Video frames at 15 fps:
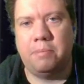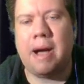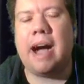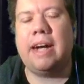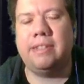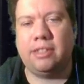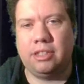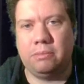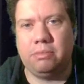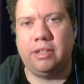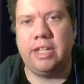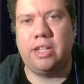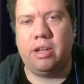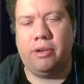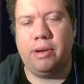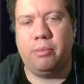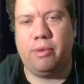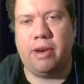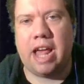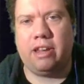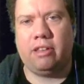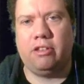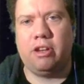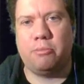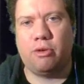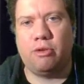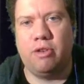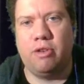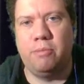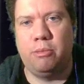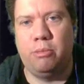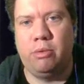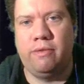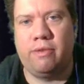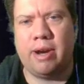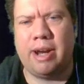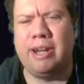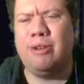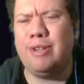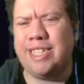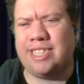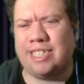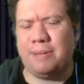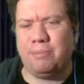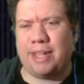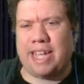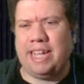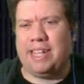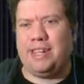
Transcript: Possibly Conan would have had a little more room to move around. He always seemed like he